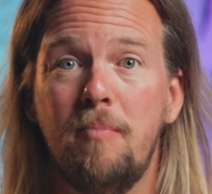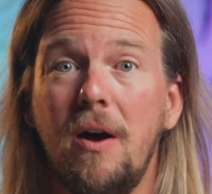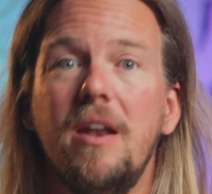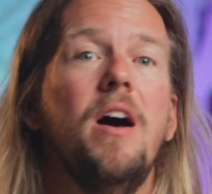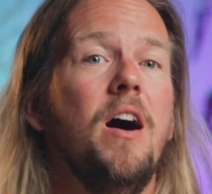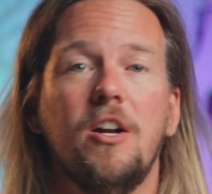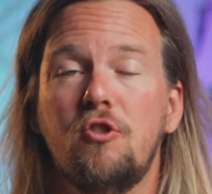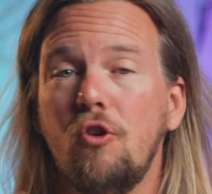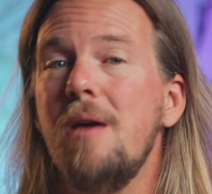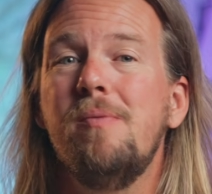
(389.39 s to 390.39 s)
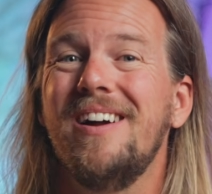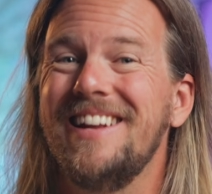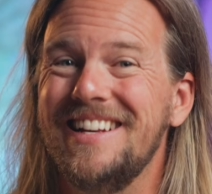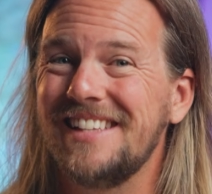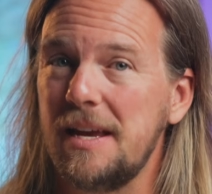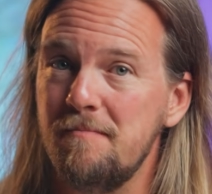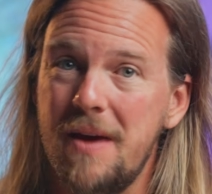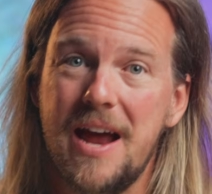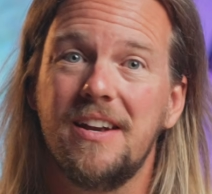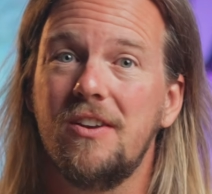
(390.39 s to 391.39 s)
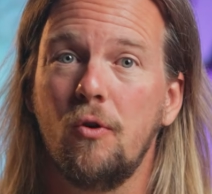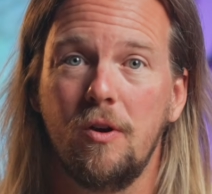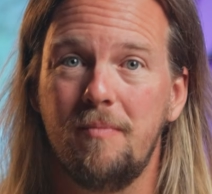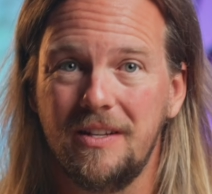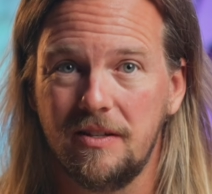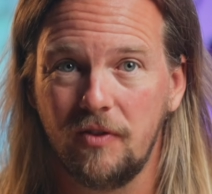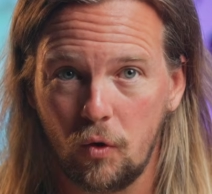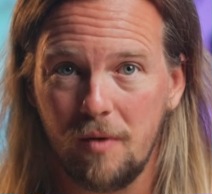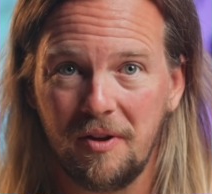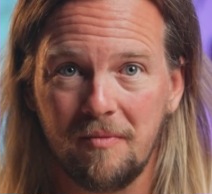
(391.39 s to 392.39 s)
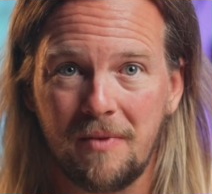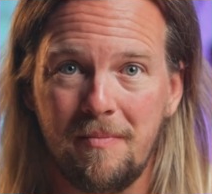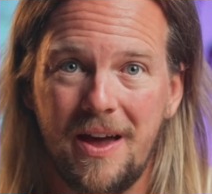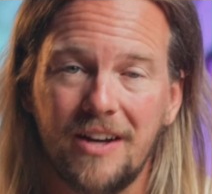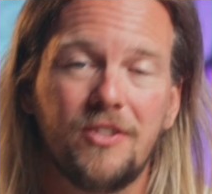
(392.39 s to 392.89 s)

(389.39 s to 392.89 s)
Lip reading: But a tripod is a mandatory piece of equipment in my bag,